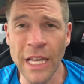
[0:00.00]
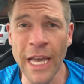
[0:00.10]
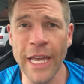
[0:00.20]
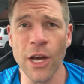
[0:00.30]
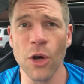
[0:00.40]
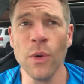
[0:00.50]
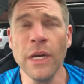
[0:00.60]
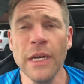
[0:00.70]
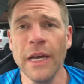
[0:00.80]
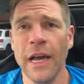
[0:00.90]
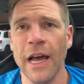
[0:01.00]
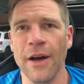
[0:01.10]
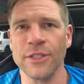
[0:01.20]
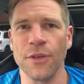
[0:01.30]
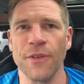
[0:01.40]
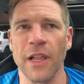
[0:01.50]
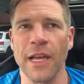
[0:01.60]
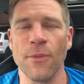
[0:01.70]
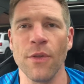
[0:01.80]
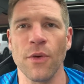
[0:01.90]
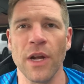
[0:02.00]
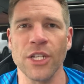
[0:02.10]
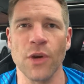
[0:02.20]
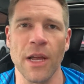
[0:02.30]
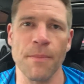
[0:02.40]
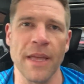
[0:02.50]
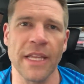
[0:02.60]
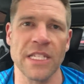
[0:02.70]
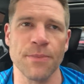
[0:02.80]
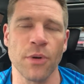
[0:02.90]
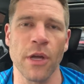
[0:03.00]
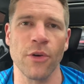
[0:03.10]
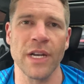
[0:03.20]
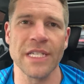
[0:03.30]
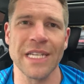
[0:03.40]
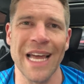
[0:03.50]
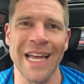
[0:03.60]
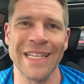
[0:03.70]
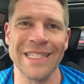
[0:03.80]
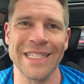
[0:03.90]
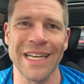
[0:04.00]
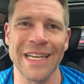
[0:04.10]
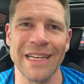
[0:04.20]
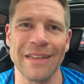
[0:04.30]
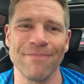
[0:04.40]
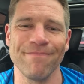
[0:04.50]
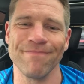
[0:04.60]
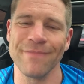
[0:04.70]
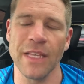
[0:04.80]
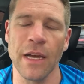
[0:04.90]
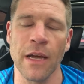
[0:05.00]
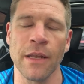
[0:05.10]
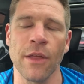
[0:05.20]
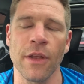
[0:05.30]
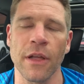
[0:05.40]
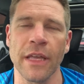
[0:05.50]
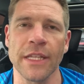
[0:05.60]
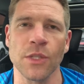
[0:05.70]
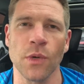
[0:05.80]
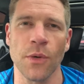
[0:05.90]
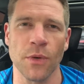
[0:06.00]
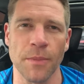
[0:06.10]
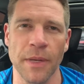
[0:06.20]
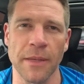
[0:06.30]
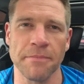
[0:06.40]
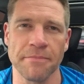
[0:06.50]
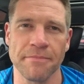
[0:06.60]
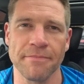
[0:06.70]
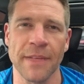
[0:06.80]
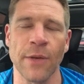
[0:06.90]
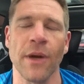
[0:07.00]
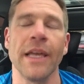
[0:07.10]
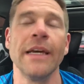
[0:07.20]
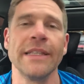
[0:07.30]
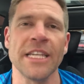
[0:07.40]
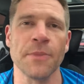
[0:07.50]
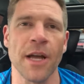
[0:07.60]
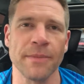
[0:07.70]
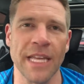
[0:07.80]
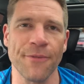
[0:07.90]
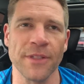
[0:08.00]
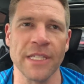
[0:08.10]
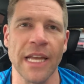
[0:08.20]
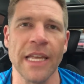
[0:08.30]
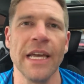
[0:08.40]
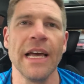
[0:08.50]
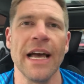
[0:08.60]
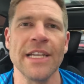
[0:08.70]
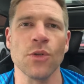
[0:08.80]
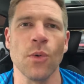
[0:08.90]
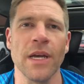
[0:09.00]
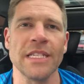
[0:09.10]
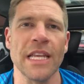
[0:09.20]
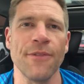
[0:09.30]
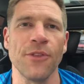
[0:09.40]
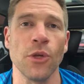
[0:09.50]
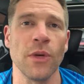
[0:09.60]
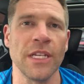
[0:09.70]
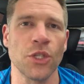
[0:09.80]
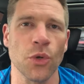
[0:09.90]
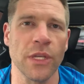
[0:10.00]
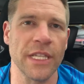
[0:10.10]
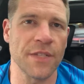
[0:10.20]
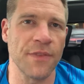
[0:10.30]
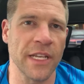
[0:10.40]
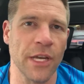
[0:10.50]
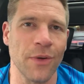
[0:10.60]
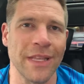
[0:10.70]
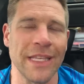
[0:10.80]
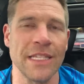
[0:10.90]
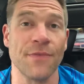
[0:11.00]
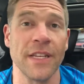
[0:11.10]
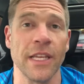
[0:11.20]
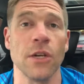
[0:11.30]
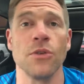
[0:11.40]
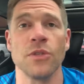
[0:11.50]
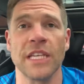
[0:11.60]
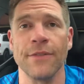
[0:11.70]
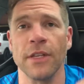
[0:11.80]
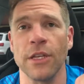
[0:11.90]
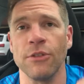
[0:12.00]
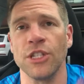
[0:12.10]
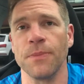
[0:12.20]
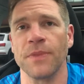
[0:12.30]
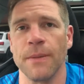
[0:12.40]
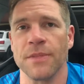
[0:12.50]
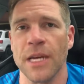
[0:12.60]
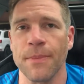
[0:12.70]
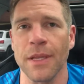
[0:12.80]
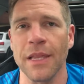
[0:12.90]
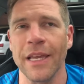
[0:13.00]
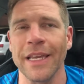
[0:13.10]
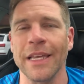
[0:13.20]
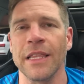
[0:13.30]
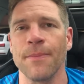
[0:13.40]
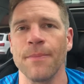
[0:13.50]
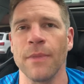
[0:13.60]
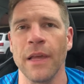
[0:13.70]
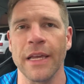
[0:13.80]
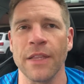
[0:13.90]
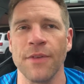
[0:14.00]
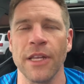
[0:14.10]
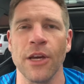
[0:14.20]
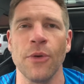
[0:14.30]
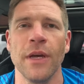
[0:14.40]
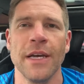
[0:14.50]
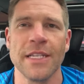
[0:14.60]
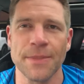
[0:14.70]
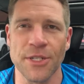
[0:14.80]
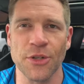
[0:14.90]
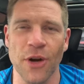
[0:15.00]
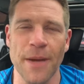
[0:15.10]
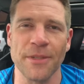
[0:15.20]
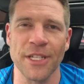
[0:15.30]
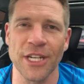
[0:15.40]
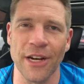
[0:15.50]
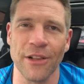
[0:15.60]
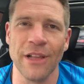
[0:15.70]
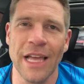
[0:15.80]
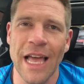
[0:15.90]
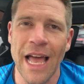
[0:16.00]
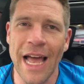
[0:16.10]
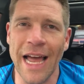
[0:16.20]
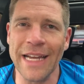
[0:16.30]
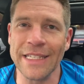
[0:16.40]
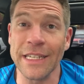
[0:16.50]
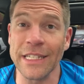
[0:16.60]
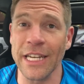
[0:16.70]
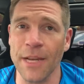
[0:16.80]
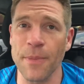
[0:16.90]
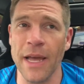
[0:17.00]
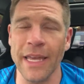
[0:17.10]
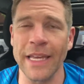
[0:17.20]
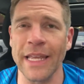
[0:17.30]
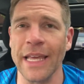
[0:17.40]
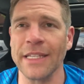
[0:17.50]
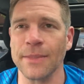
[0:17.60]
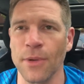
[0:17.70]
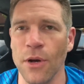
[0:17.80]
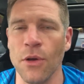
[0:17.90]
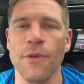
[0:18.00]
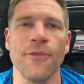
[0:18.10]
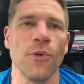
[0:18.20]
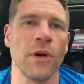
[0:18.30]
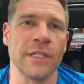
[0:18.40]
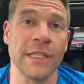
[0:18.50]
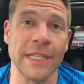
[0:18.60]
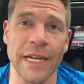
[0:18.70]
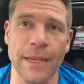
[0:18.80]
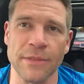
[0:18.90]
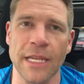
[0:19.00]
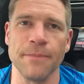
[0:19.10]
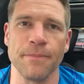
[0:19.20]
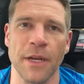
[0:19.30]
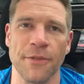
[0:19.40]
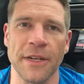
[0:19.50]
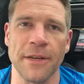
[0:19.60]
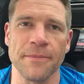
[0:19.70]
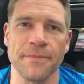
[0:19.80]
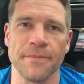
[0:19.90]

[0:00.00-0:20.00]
hey ho, I do feel like I'm on the right track, making some progress, and I know that I'll get to where I want to be. Anyway, there's my update for today. As always, if you enjoyed this video, these videos, give it a YouTube thumbs up, like the video, subscribe to the channel, and check back in again tomorrow for another daily update. Bye for now.